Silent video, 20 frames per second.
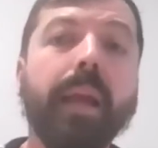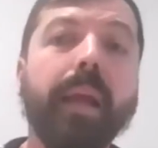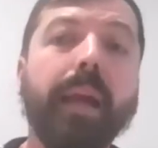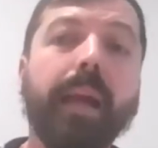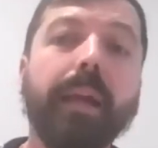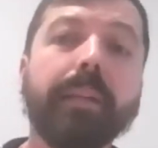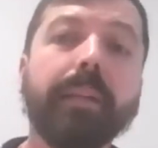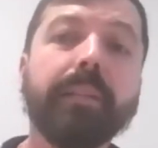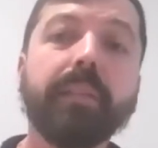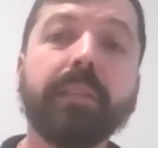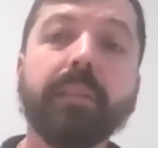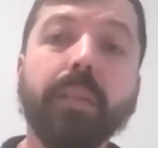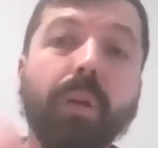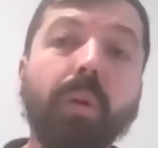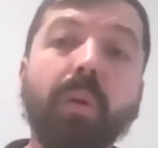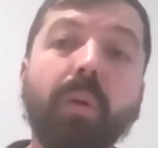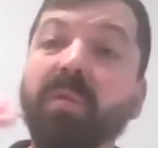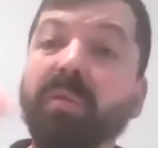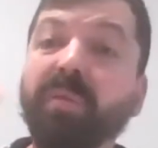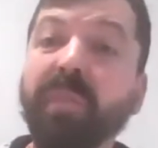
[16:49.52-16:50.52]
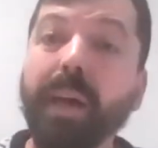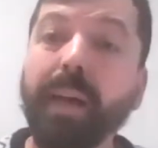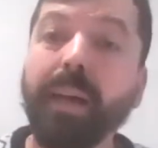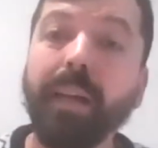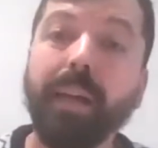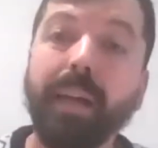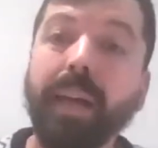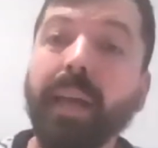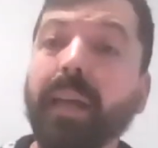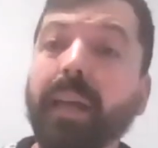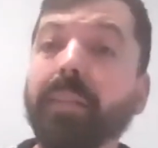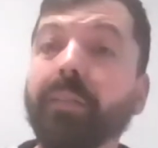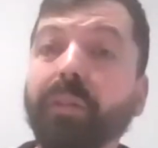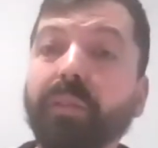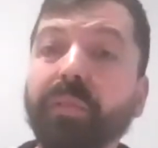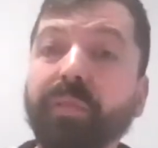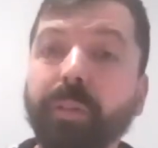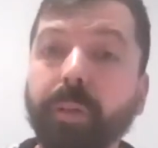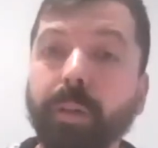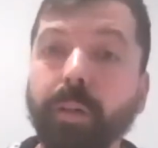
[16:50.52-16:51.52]
and so well ahead
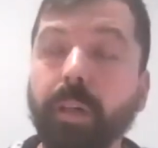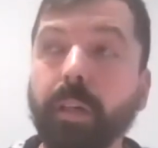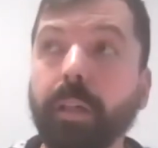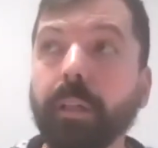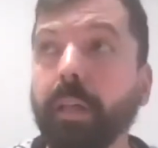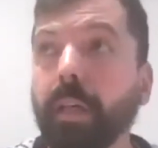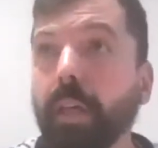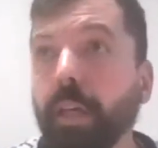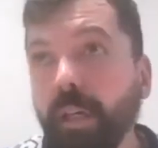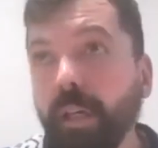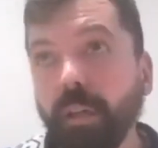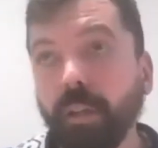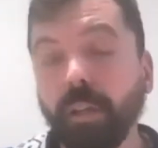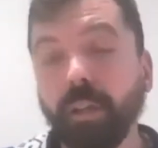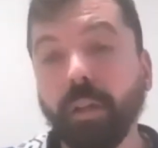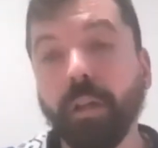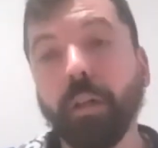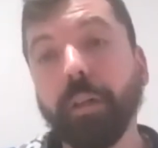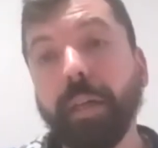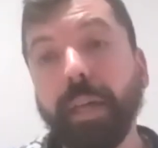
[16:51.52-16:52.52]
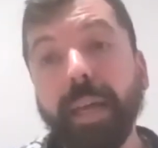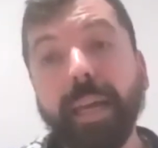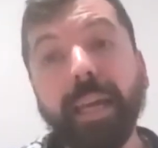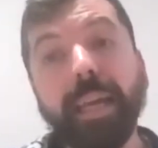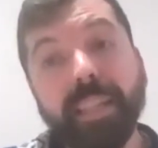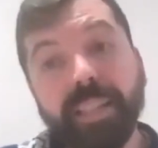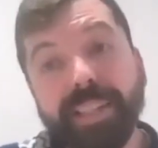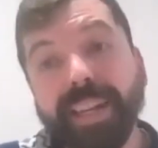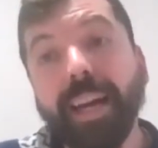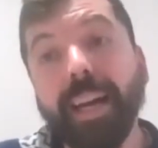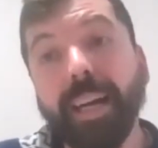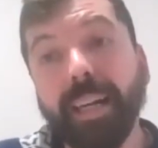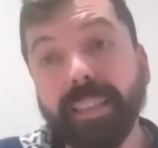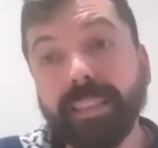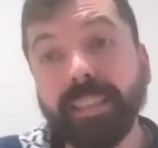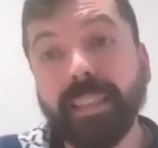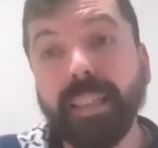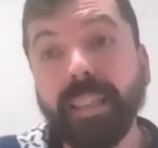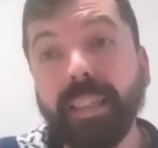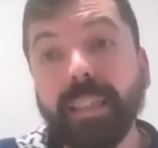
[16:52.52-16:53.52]
of her uh, age, I
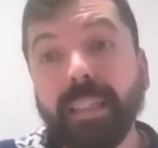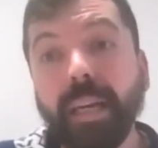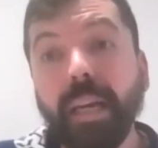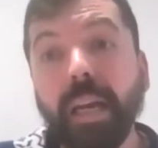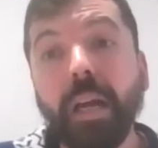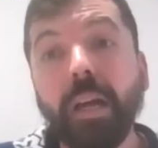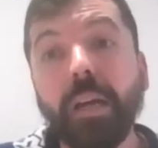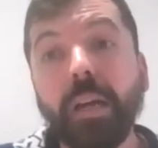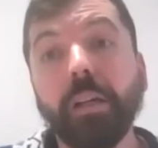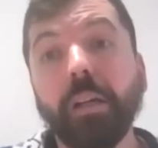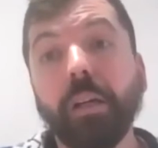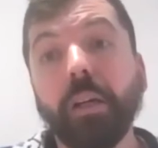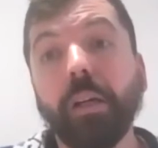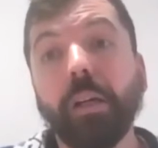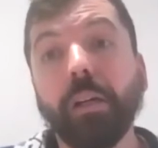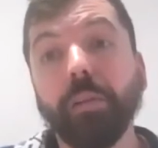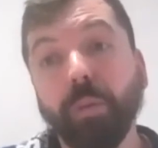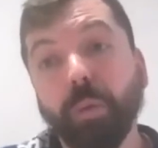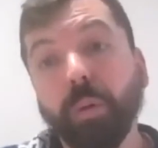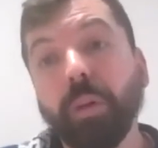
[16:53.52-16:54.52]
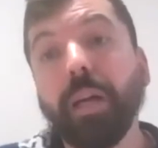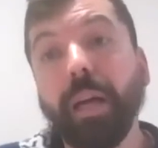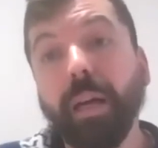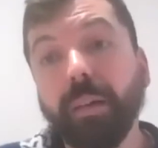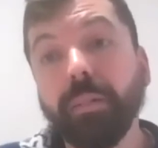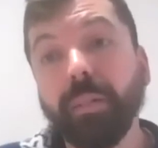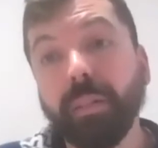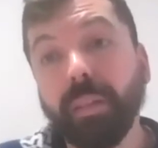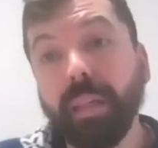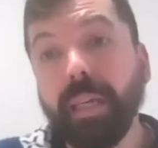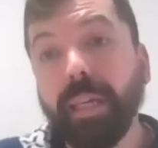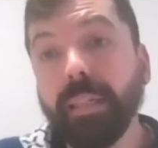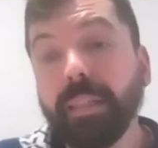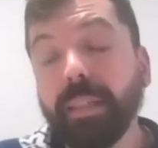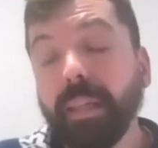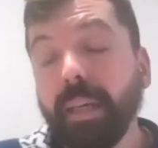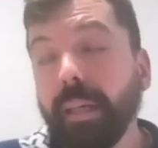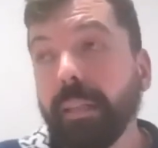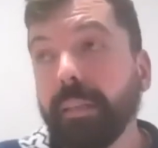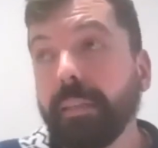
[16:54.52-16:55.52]
think, uh, or our
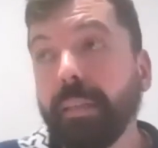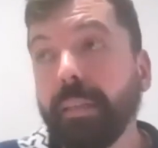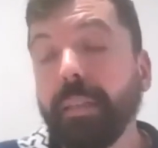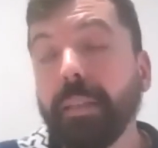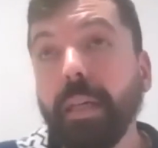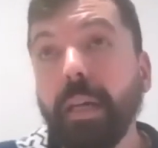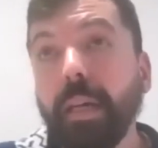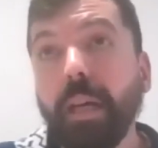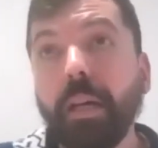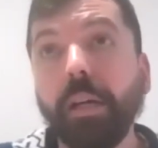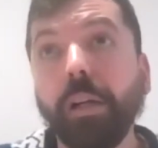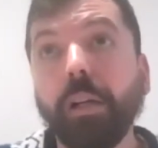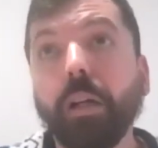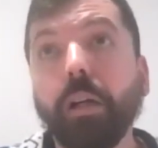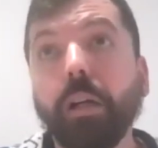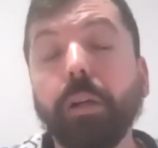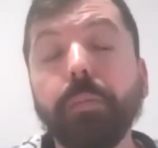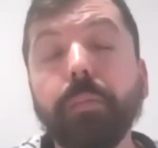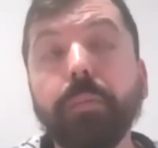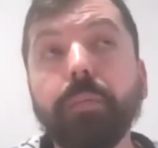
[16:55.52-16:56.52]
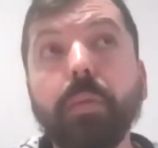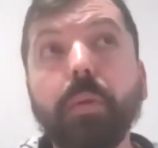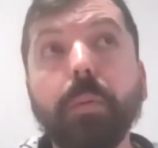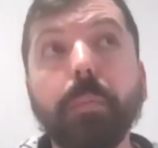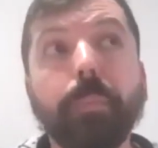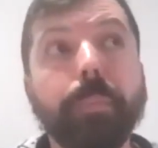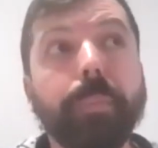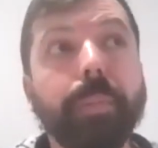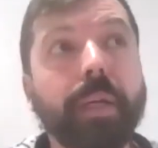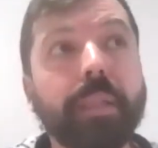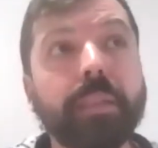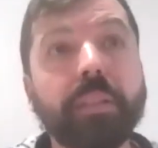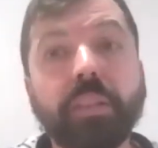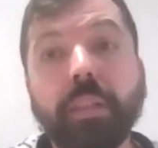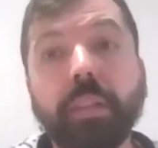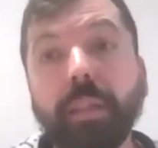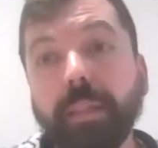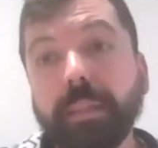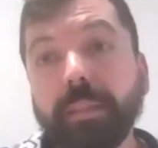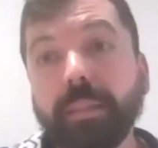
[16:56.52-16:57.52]
age, I think. Um, but
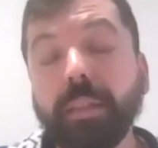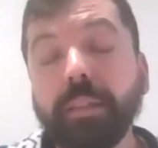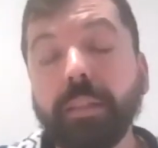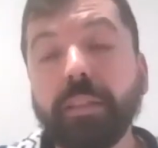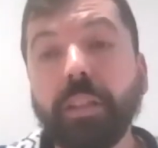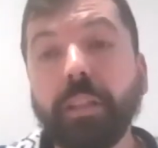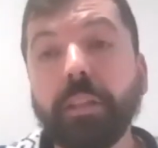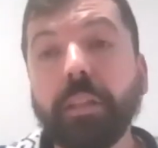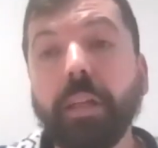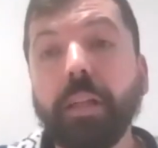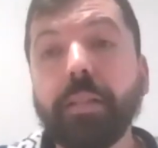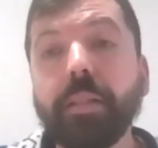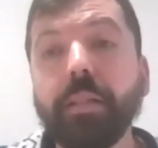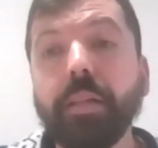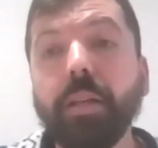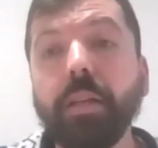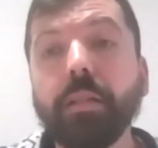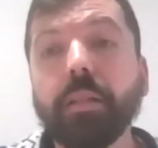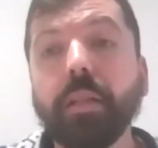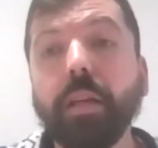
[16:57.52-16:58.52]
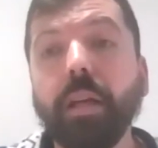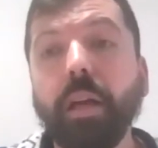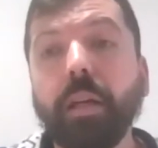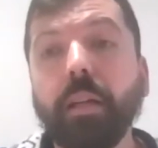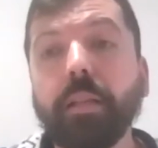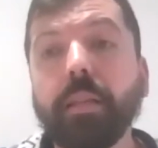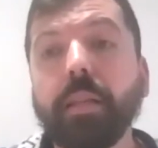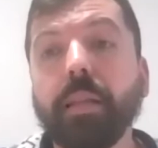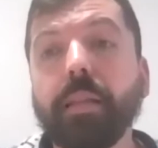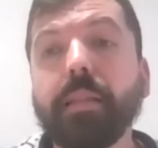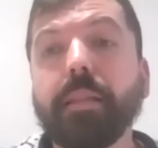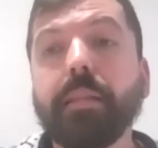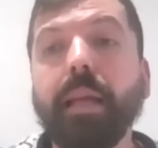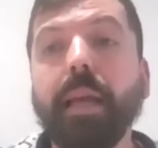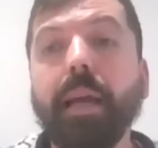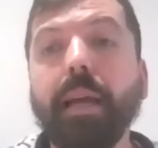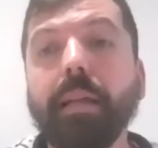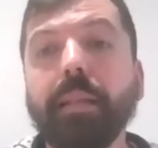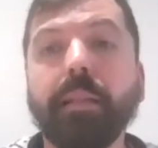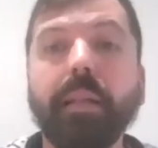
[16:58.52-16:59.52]
she's, she doesn't
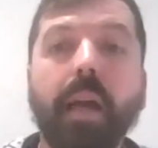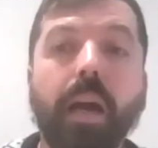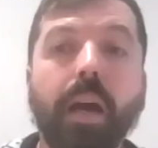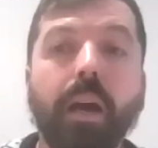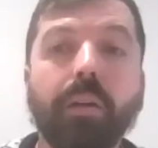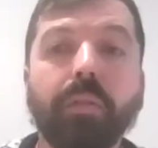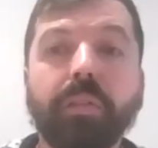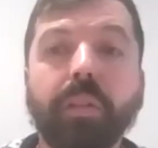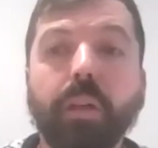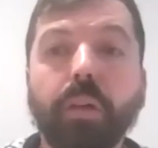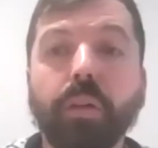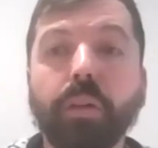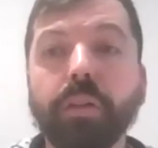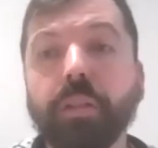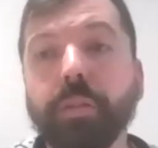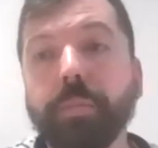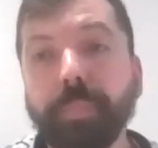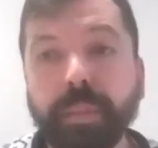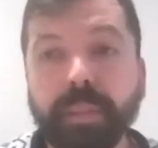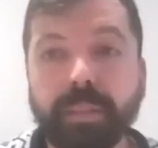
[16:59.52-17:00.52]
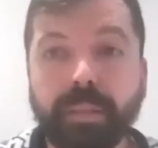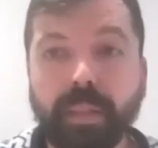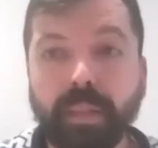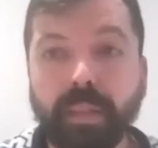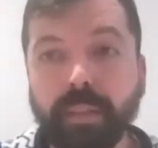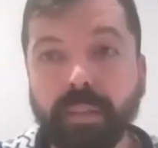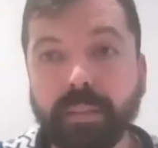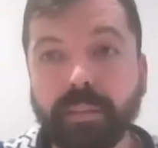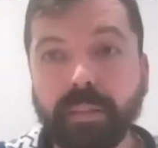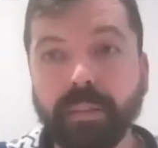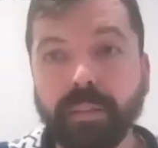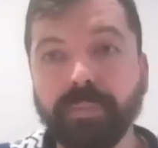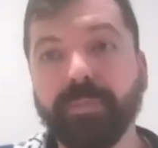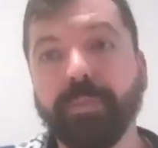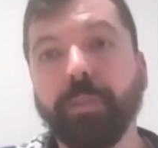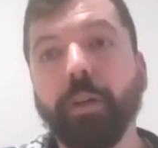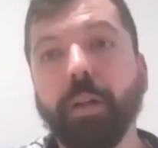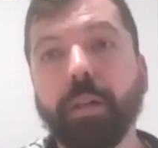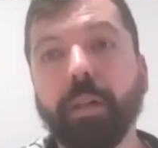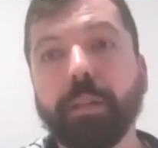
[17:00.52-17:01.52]
understand how the hospitality
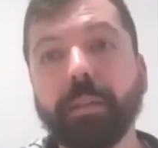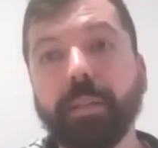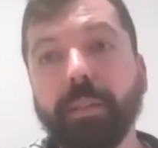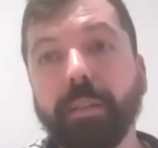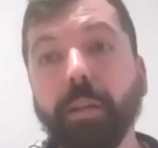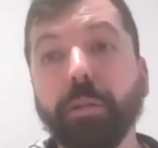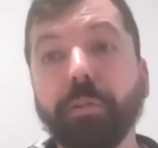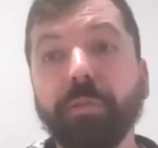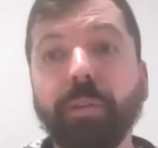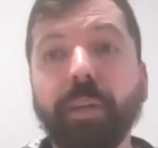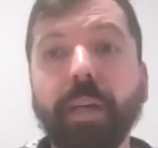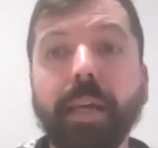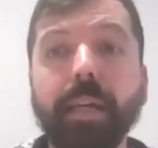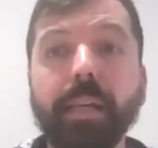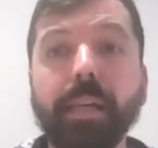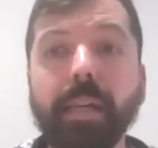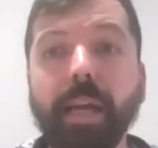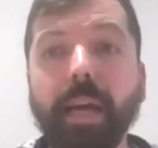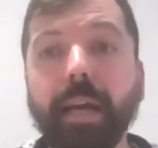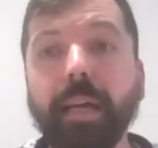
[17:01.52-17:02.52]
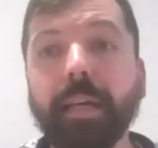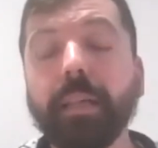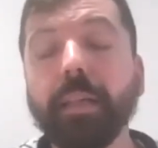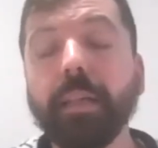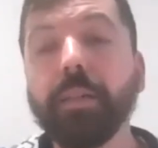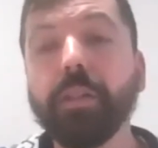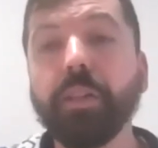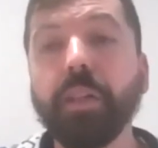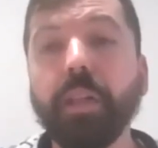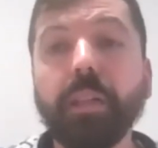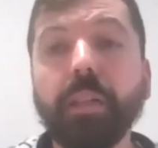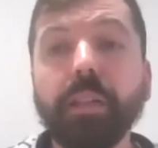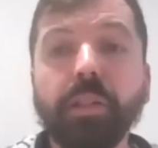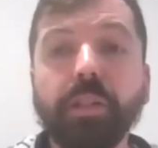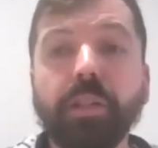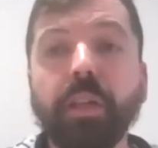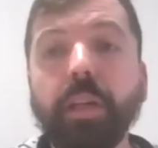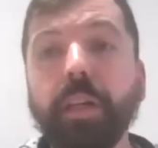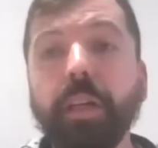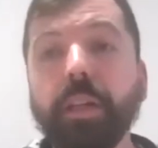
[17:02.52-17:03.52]
works in a way. Like she,
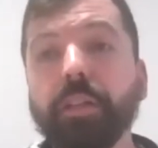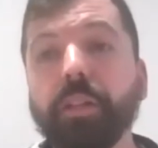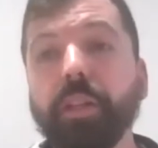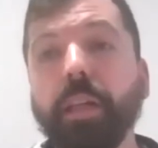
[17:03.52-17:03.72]
she,